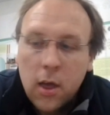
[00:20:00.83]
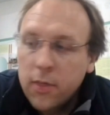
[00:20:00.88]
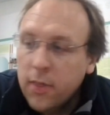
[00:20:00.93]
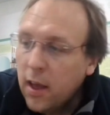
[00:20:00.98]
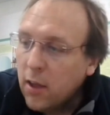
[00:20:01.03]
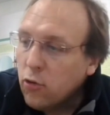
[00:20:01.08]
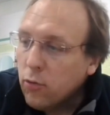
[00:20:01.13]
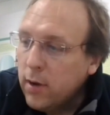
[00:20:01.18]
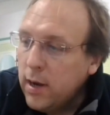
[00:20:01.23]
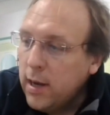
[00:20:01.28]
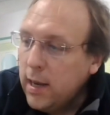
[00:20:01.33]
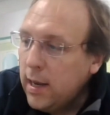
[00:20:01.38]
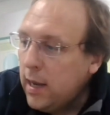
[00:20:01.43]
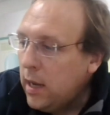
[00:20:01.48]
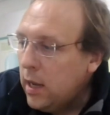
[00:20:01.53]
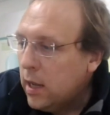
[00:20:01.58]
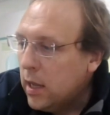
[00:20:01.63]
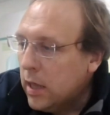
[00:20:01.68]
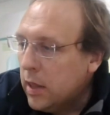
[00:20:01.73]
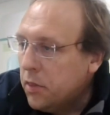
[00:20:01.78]
that's
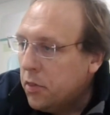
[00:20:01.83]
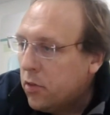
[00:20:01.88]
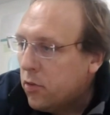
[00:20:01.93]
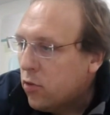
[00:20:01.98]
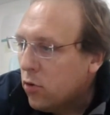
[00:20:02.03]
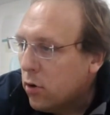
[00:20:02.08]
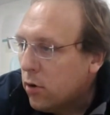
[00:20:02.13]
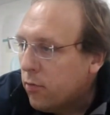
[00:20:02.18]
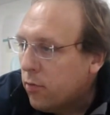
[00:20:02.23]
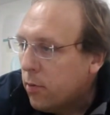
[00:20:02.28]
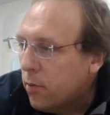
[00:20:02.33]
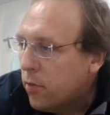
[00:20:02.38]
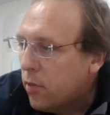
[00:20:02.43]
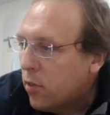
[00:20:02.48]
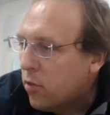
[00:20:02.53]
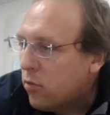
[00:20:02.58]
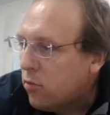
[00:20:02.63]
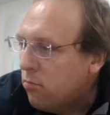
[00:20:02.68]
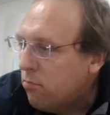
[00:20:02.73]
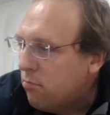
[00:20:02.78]
really
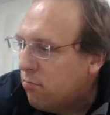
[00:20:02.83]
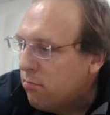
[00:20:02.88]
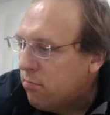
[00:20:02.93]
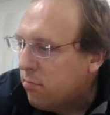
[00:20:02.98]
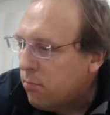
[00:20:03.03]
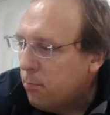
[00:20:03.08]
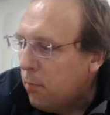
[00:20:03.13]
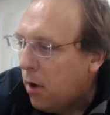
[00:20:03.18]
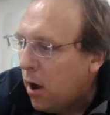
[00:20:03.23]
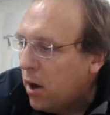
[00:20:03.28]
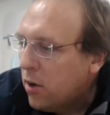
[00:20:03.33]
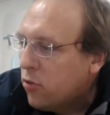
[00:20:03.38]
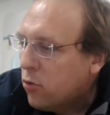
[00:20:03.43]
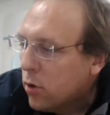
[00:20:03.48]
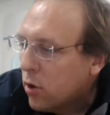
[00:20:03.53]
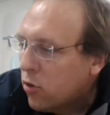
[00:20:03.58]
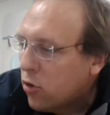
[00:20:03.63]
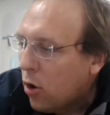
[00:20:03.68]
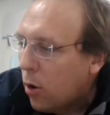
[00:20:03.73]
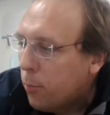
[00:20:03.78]
my sort
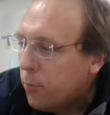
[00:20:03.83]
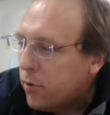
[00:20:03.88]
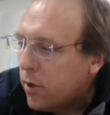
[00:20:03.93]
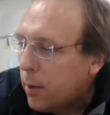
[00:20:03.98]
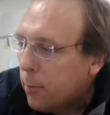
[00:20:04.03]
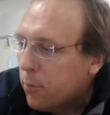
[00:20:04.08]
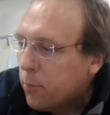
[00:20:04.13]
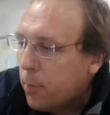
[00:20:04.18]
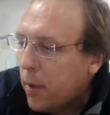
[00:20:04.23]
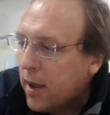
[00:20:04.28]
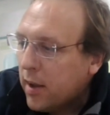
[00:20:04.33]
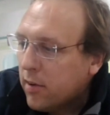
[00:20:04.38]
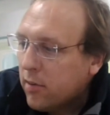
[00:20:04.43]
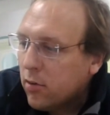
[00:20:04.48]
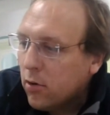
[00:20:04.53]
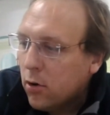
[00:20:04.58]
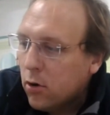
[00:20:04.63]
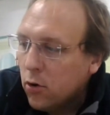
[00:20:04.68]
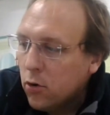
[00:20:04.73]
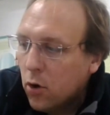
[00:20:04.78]
of top tips based
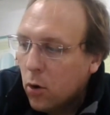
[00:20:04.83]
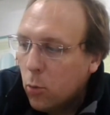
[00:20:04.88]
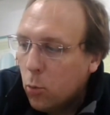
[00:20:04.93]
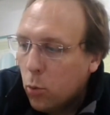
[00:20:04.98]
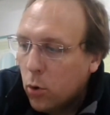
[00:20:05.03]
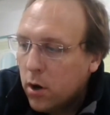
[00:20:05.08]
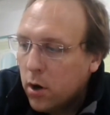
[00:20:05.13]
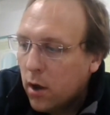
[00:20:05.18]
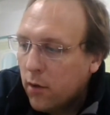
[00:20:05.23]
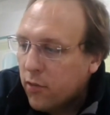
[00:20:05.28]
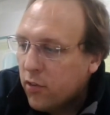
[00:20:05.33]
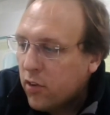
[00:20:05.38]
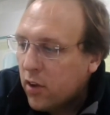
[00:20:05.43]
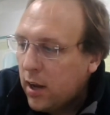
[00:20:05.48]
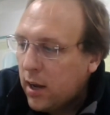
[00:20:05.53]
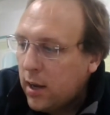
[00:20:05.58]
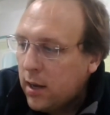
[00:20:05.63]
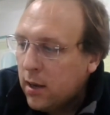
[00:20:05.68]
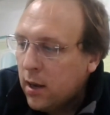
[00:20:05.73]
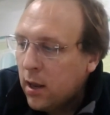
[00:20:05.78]
on what I've
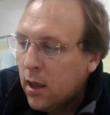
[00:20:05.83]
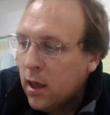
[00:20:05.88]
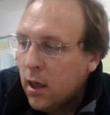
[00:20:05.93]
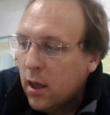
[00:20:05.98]
seen